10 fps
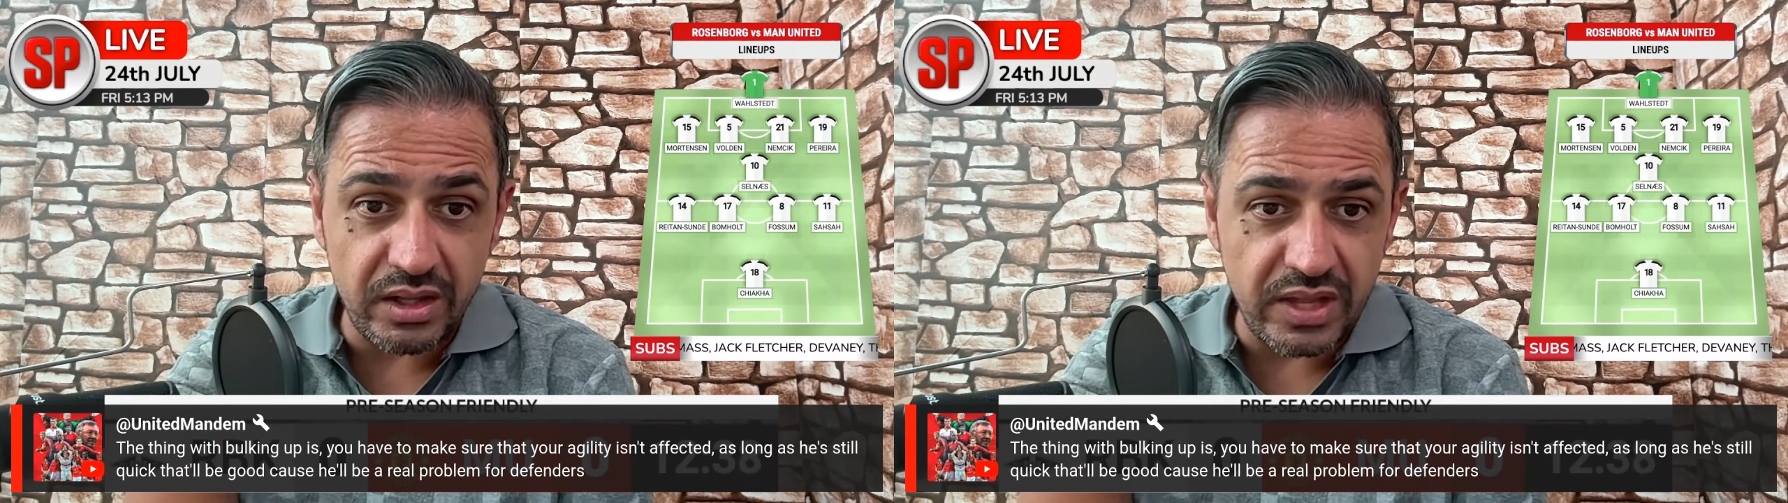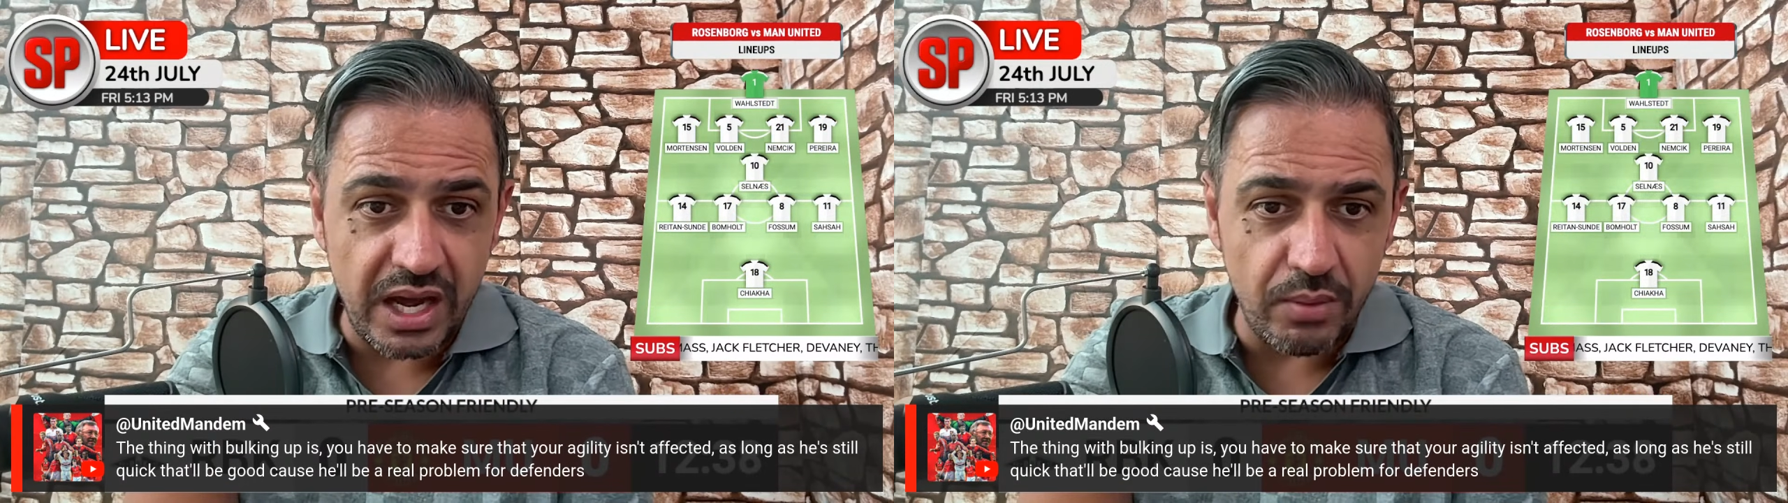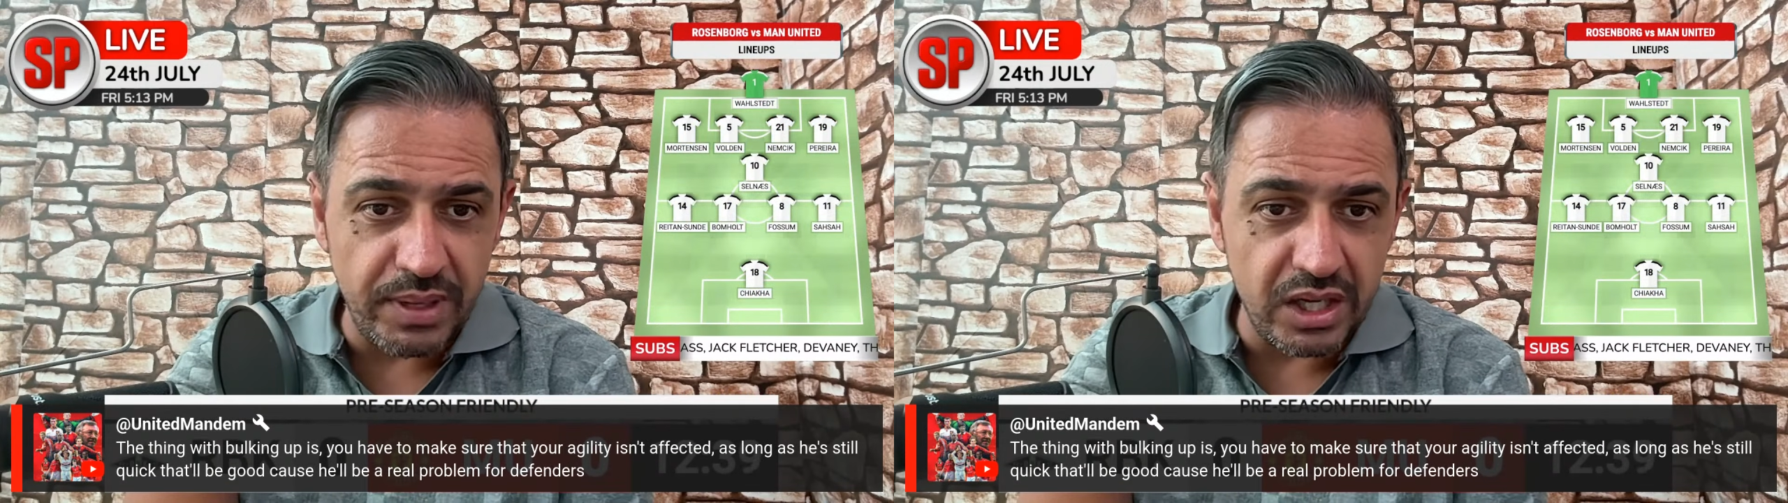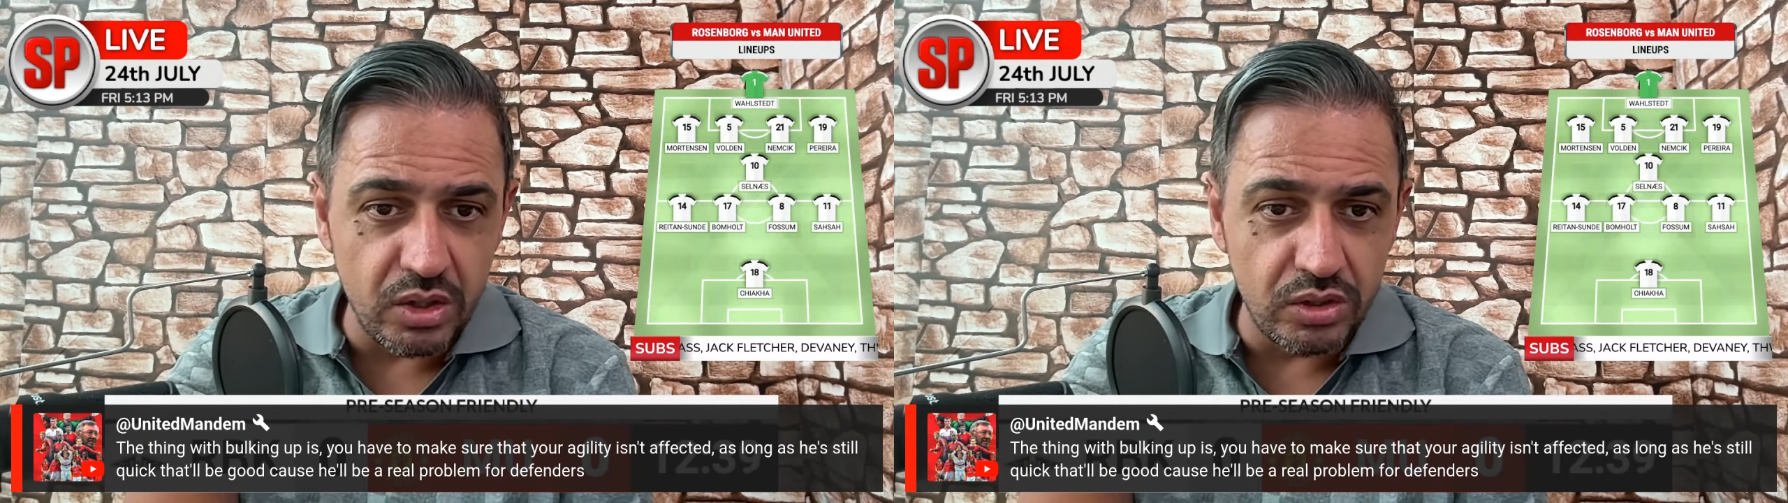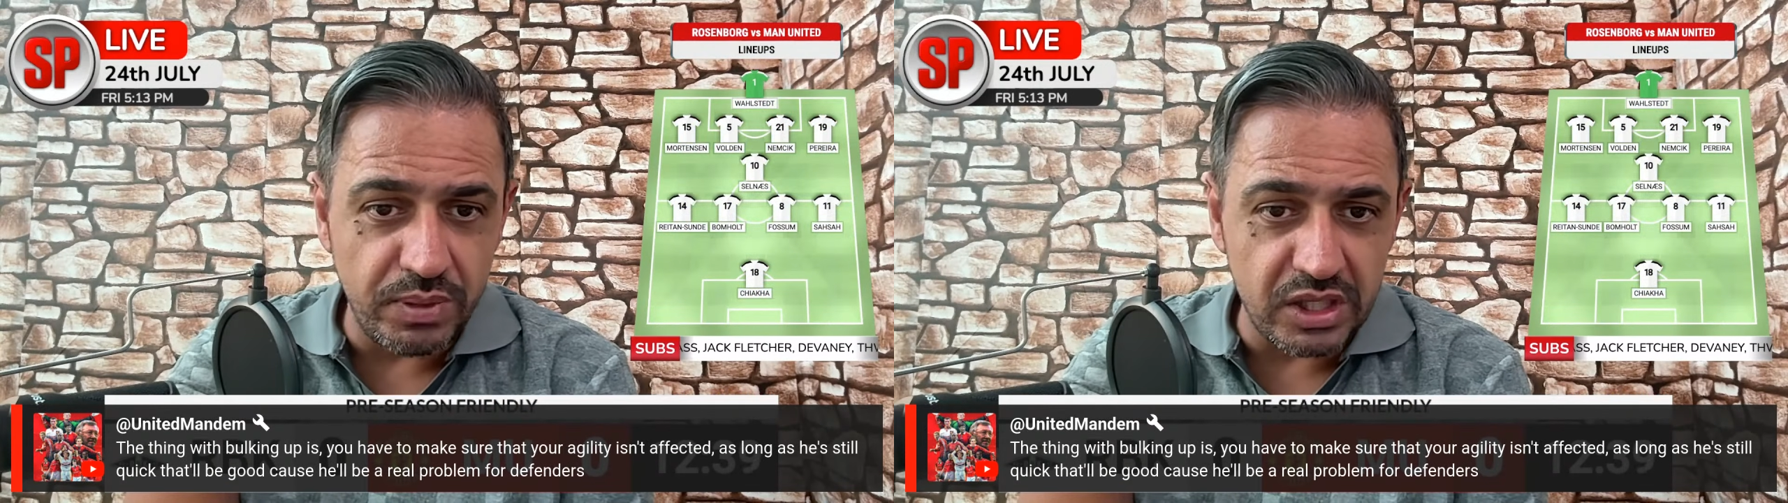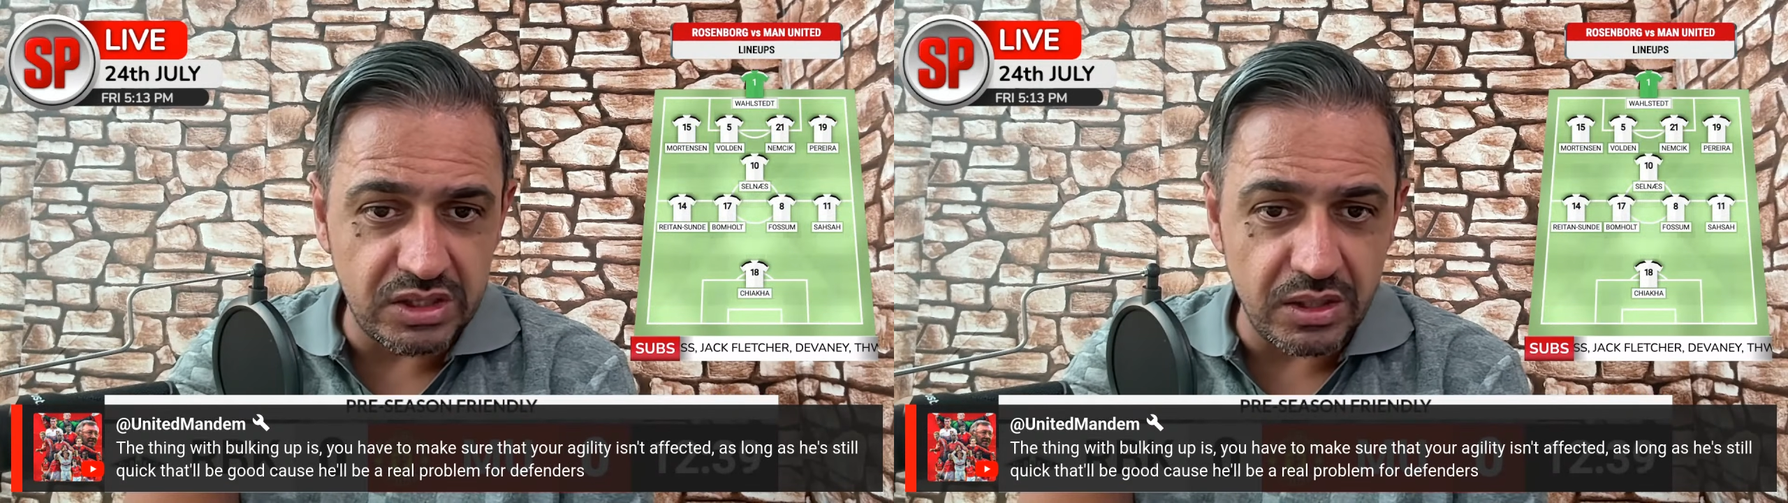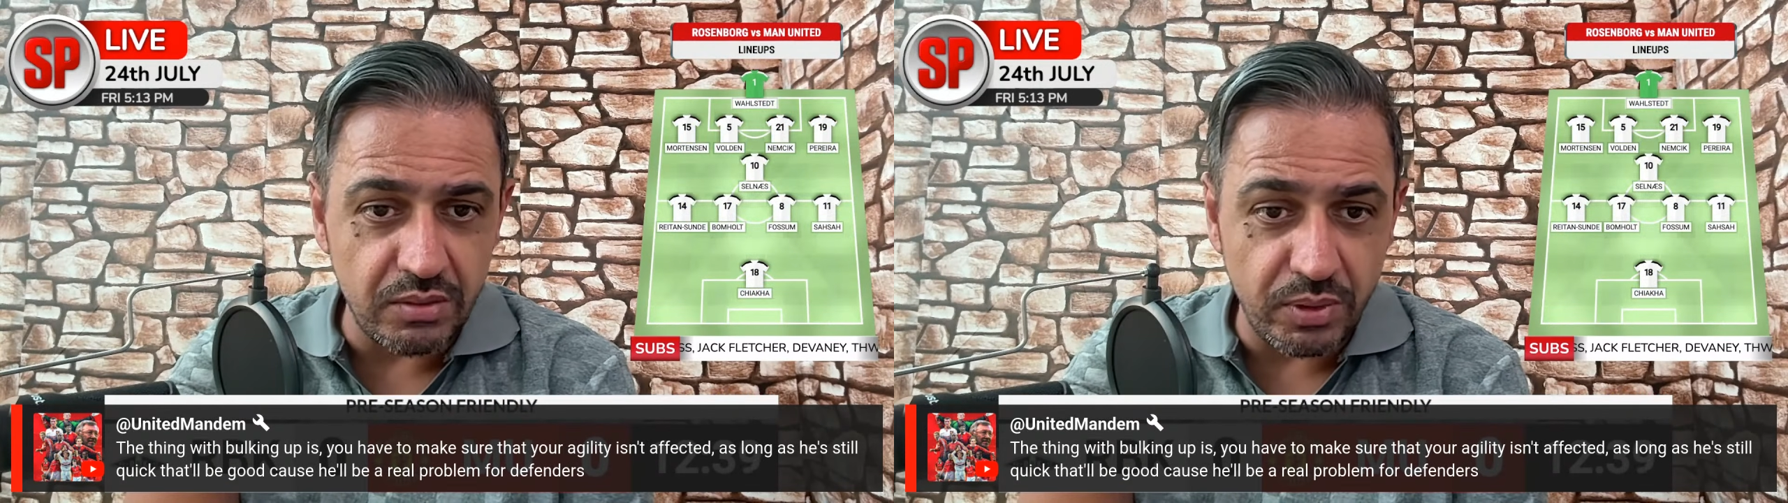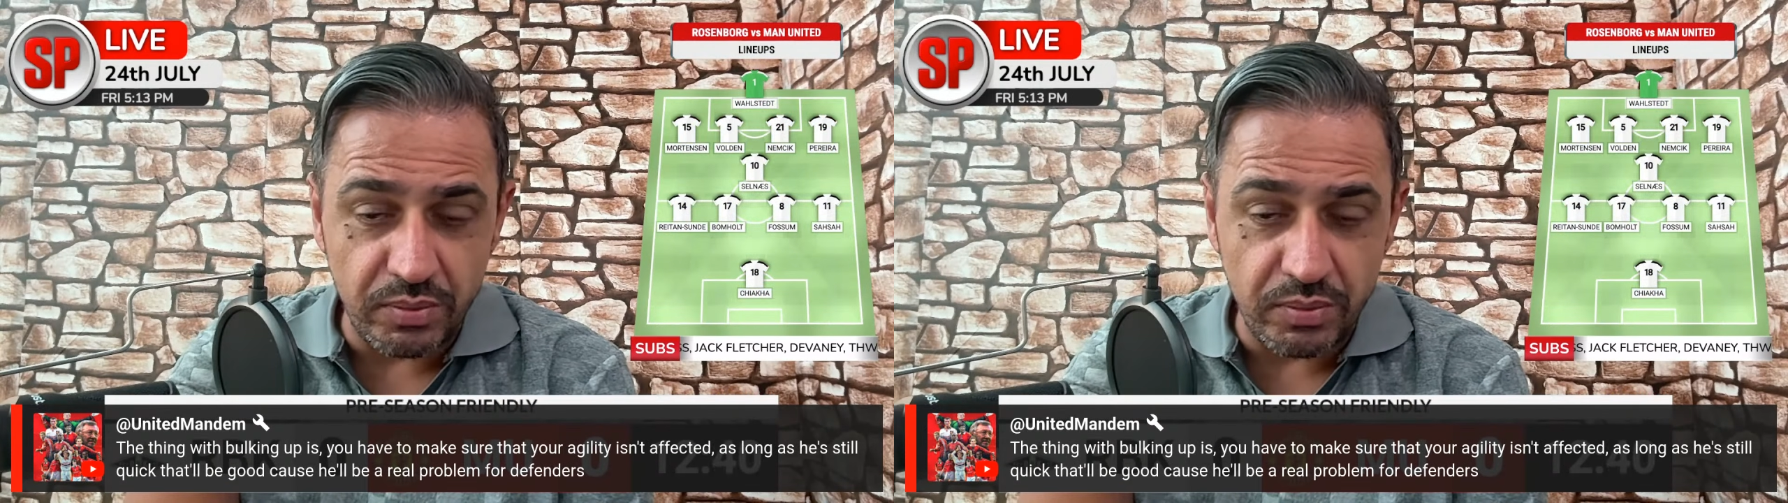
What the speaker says: that'll be good because he could.